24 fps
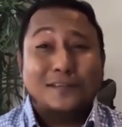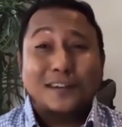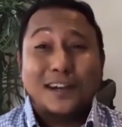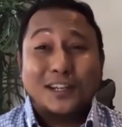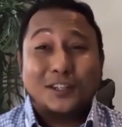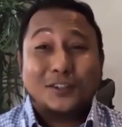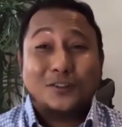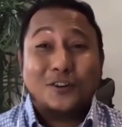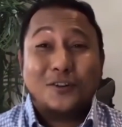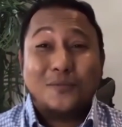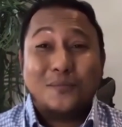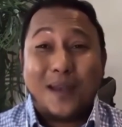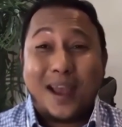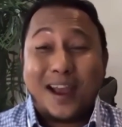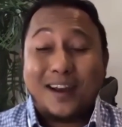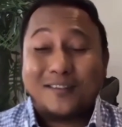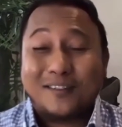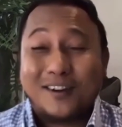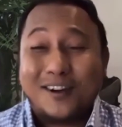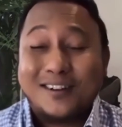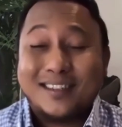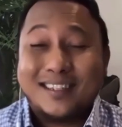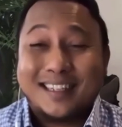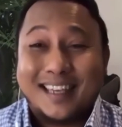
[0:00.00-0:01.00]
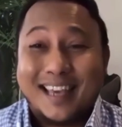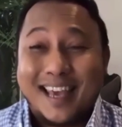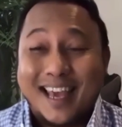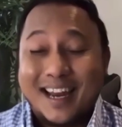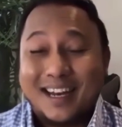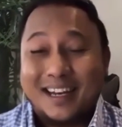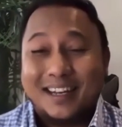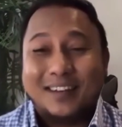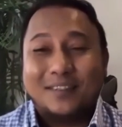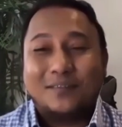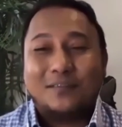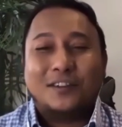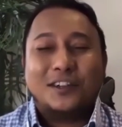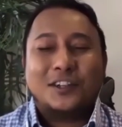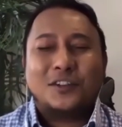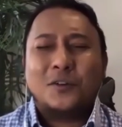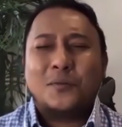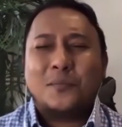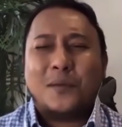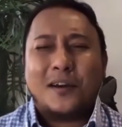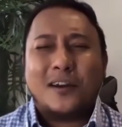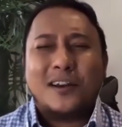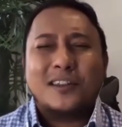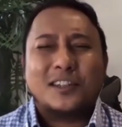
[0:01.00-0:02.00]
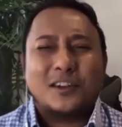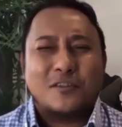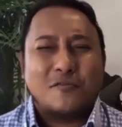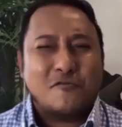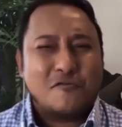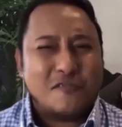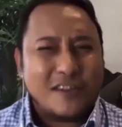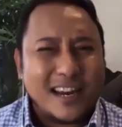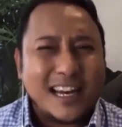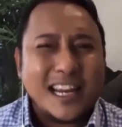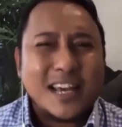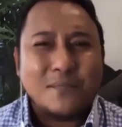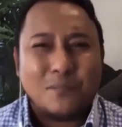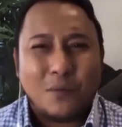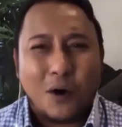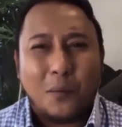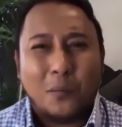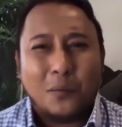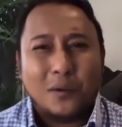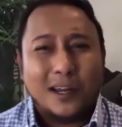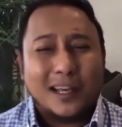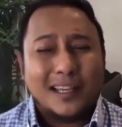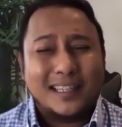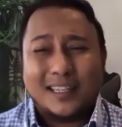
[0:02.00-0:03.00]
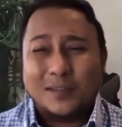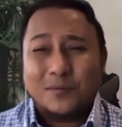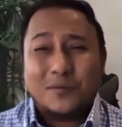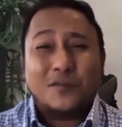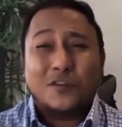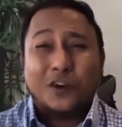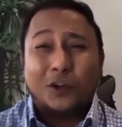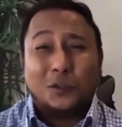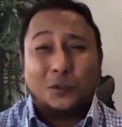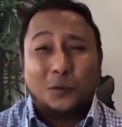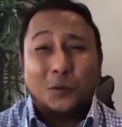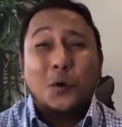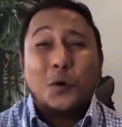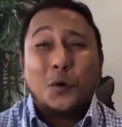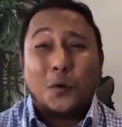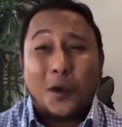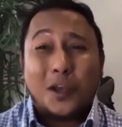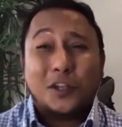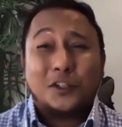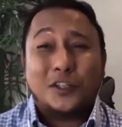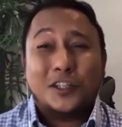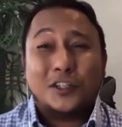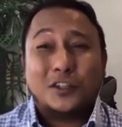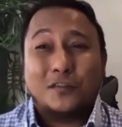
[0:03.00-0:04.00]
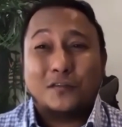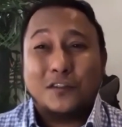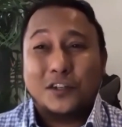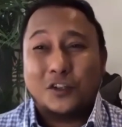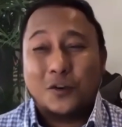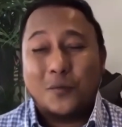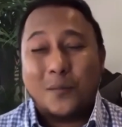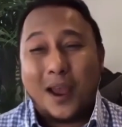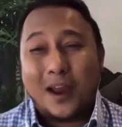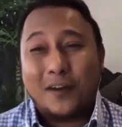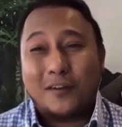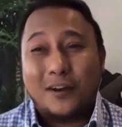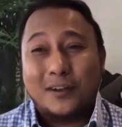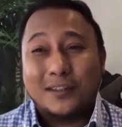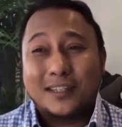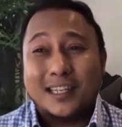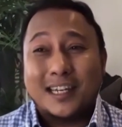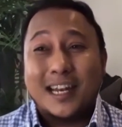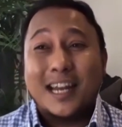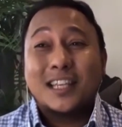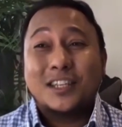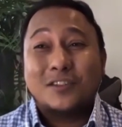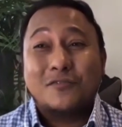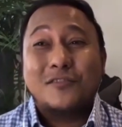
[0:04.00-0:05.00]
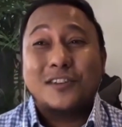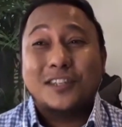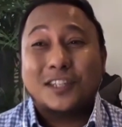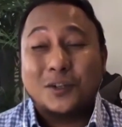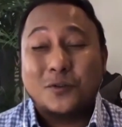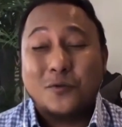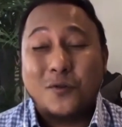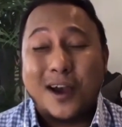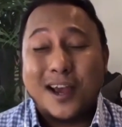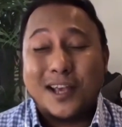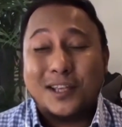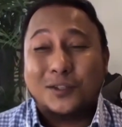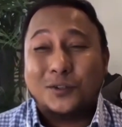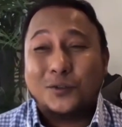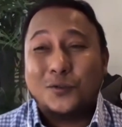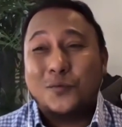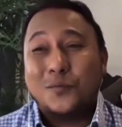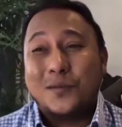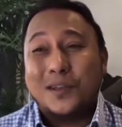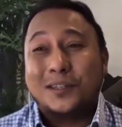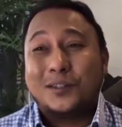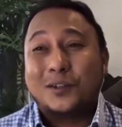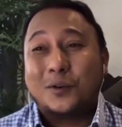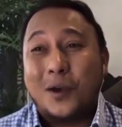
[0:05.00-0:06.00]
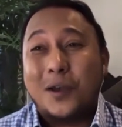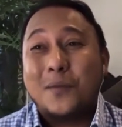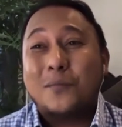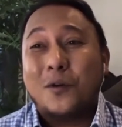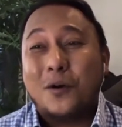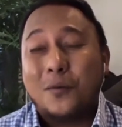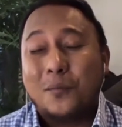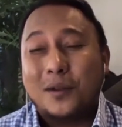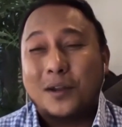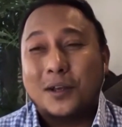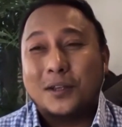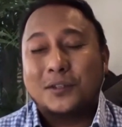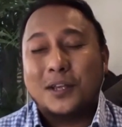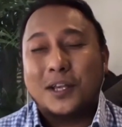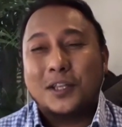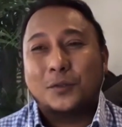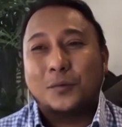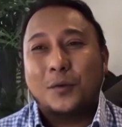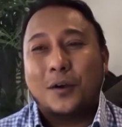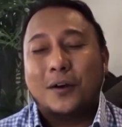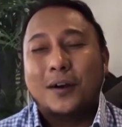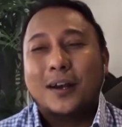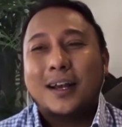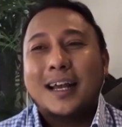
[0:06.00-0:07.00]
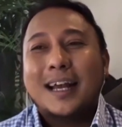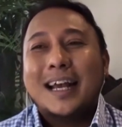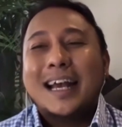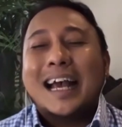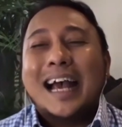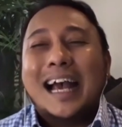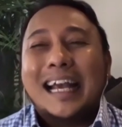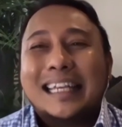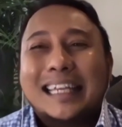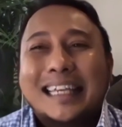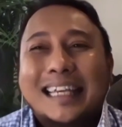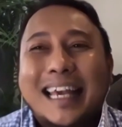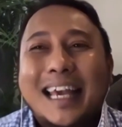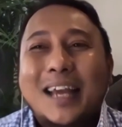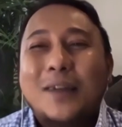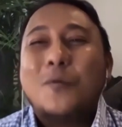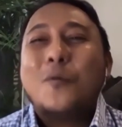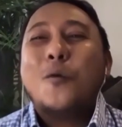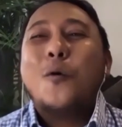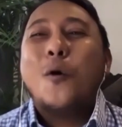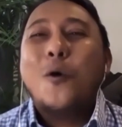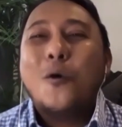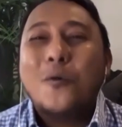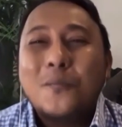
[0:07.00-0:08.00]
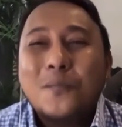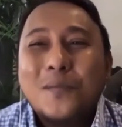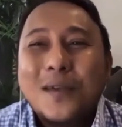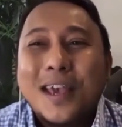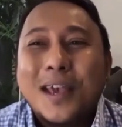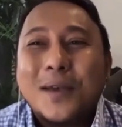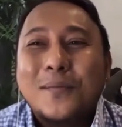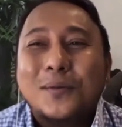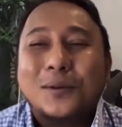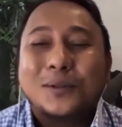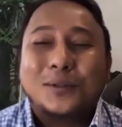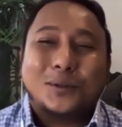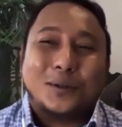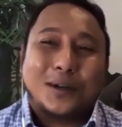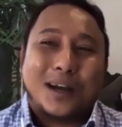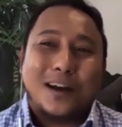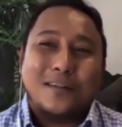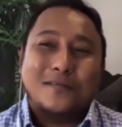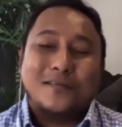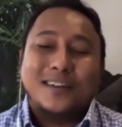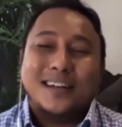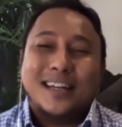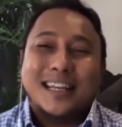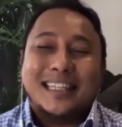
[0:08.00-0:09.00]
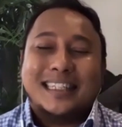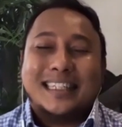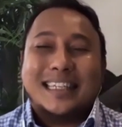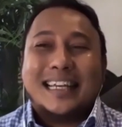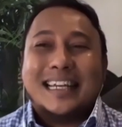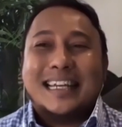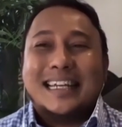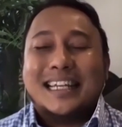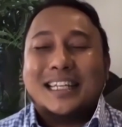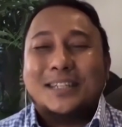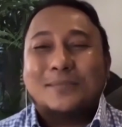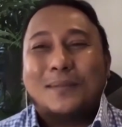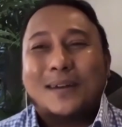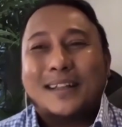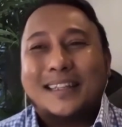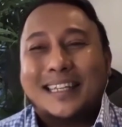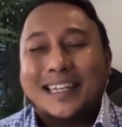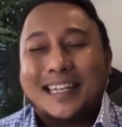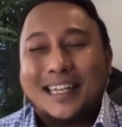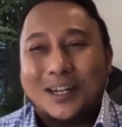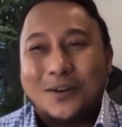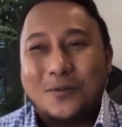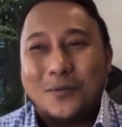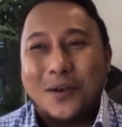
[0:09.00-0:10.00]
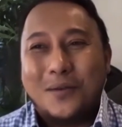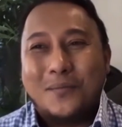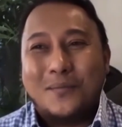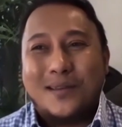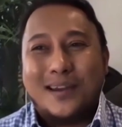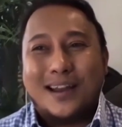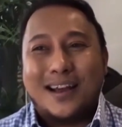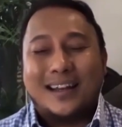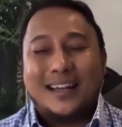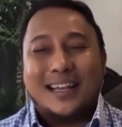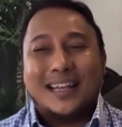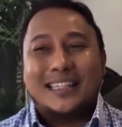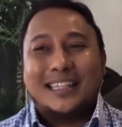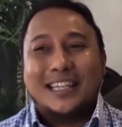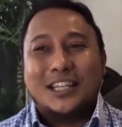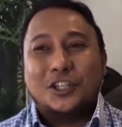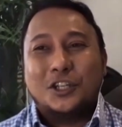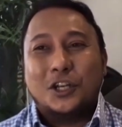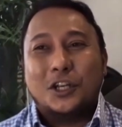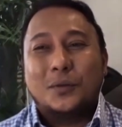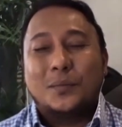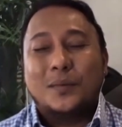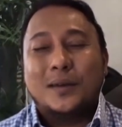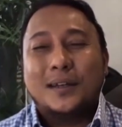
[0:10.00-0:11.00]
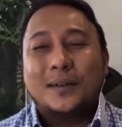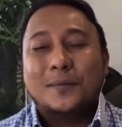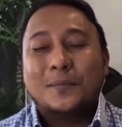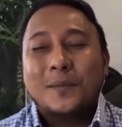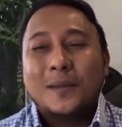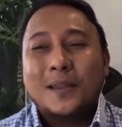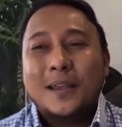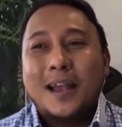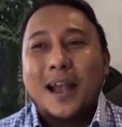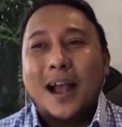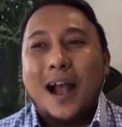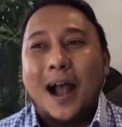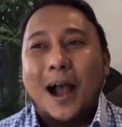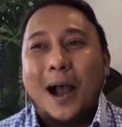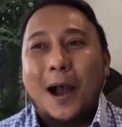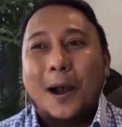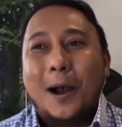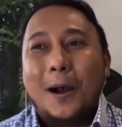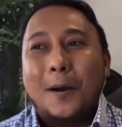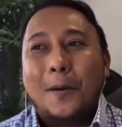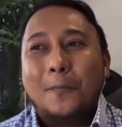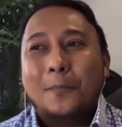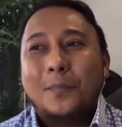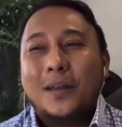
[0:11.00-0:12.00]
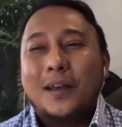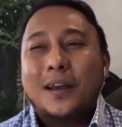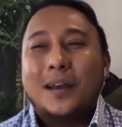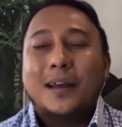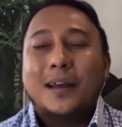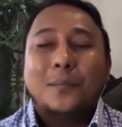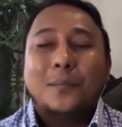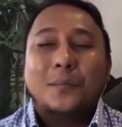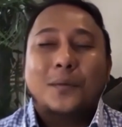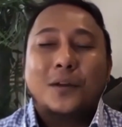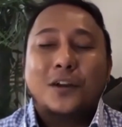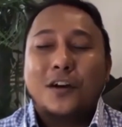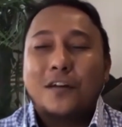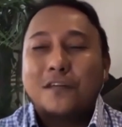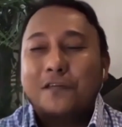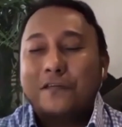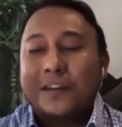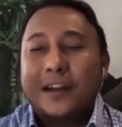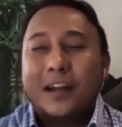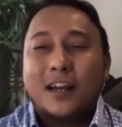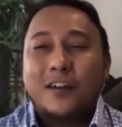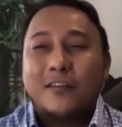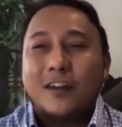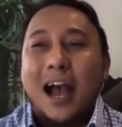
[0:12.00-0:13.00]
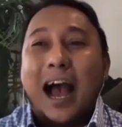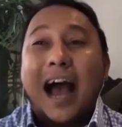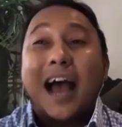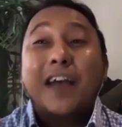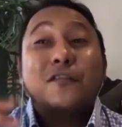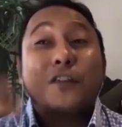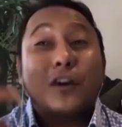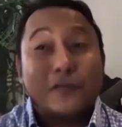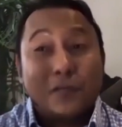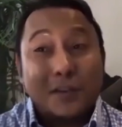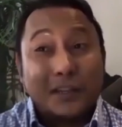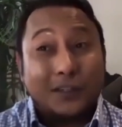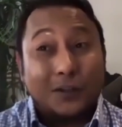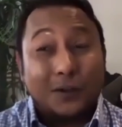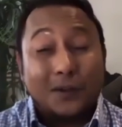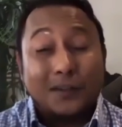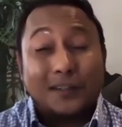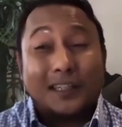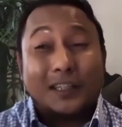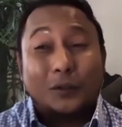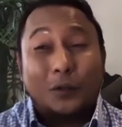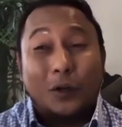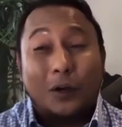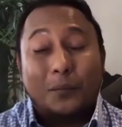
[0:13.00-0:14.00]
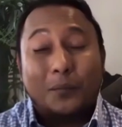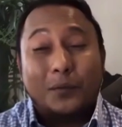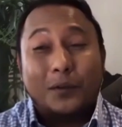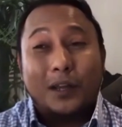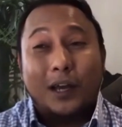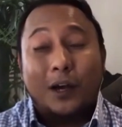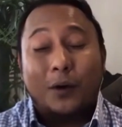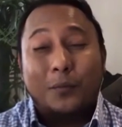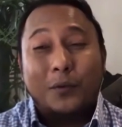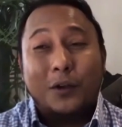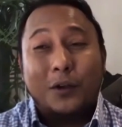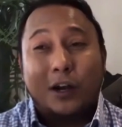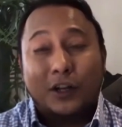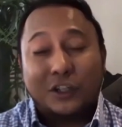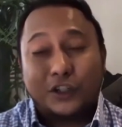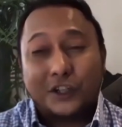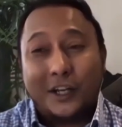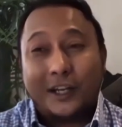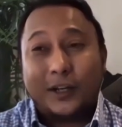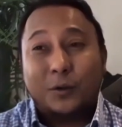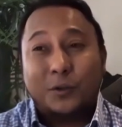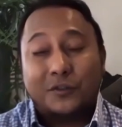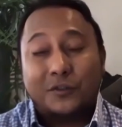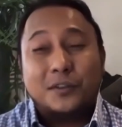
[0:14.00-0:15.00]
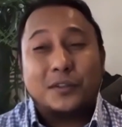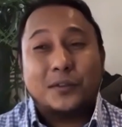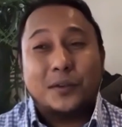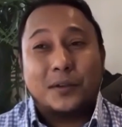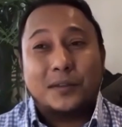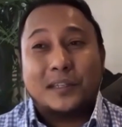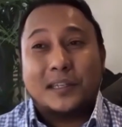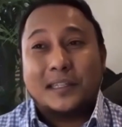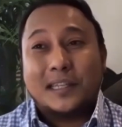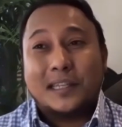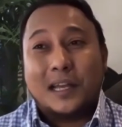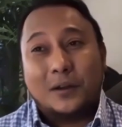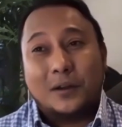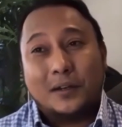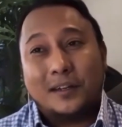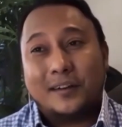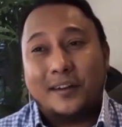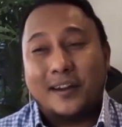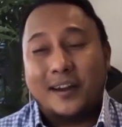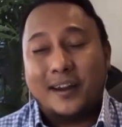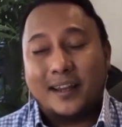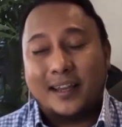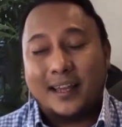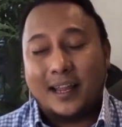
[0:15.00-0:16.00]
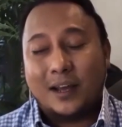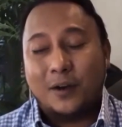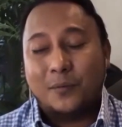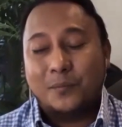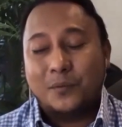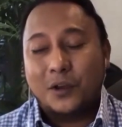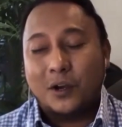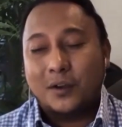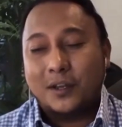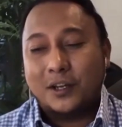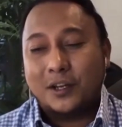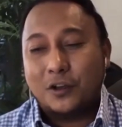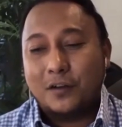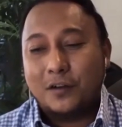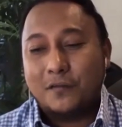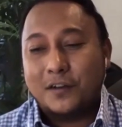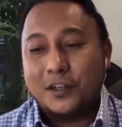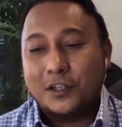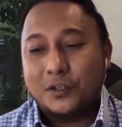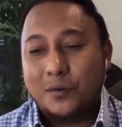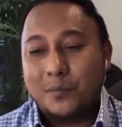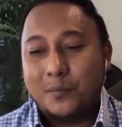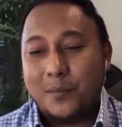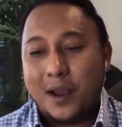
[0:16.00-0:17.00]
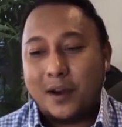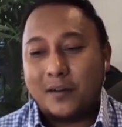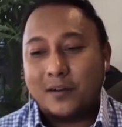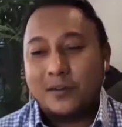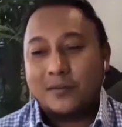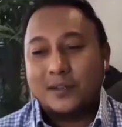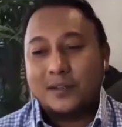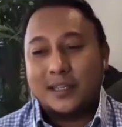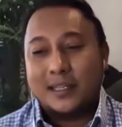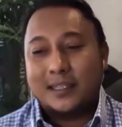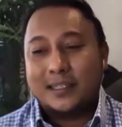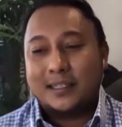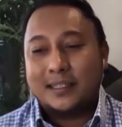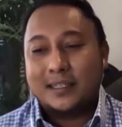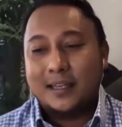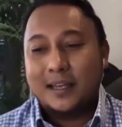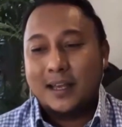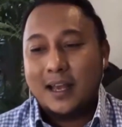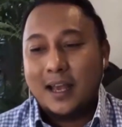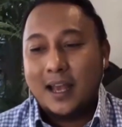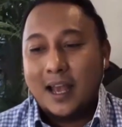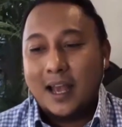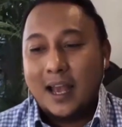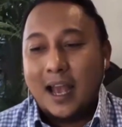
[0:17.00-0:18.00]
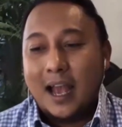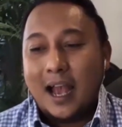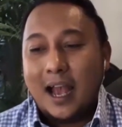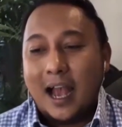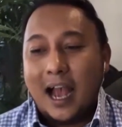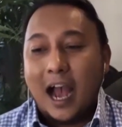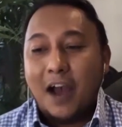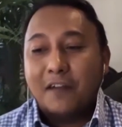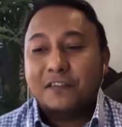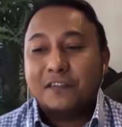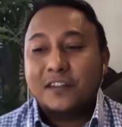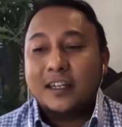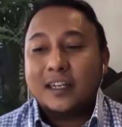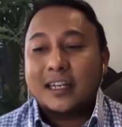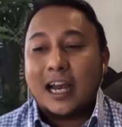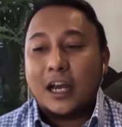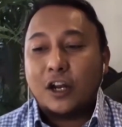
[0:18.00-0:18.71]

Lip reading: Virtual backgrounds again. Virtual backgrounds are really popular. See, we've got 2 questions on virtual backgrounds, and that's the reason why Zoom is quite popular as well. Again, we won't be able to cover this in this particular webinar, ladies and gentlemen. A bit of fiddling around. I've got resources to help you out. Check those resources out, okay? Can help you out in your virtual background needs. After